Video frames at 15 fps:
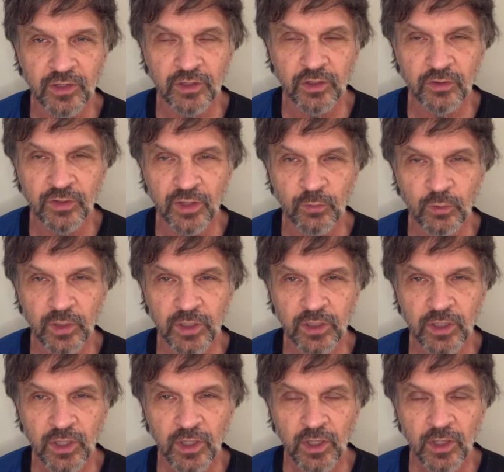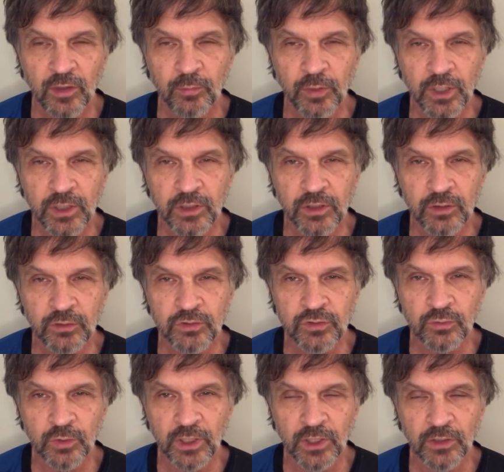to go that way. But here's
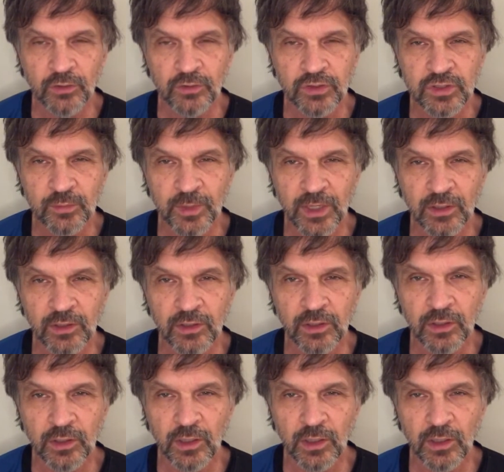what I noticed about it.